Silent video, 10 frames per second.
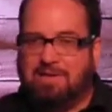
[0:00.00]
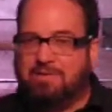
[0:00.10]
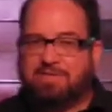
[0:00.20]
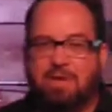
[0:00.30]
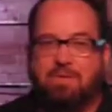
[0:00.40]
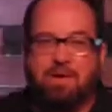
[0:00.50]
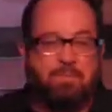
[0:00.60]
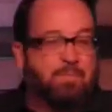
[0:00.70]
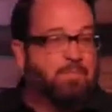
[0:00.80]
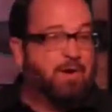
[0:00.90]
You say,
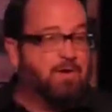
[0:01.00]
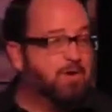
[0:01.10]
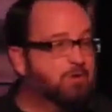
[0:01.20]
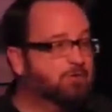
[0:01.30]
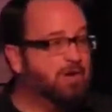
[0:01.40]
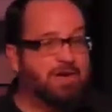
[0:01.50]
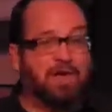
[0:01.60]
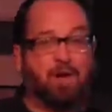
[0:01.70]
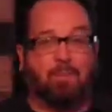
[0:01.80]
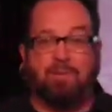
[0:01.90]
well, brother, you trying to
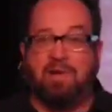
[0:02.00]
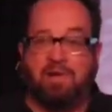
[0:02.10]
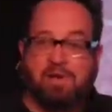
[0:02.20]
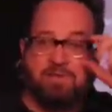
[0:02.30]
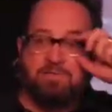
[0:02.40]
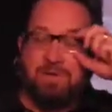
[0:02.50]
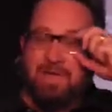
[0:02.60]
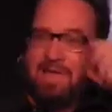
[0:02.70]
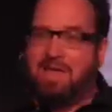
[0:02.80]
get all Pentecostal?